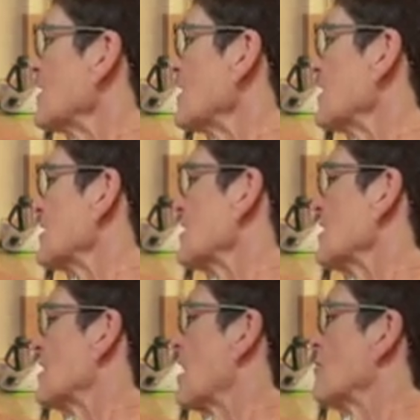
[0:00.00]
is
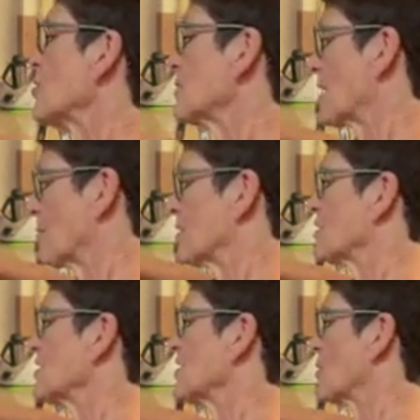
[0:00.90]
at room
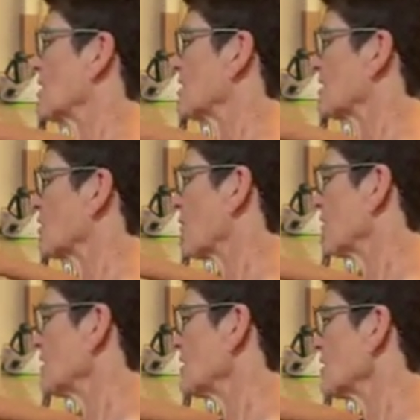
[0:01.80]
temperature, so it's
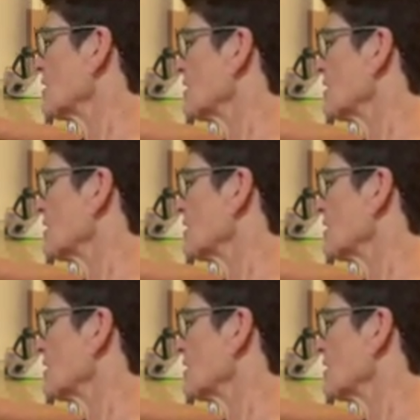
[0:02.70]
softened.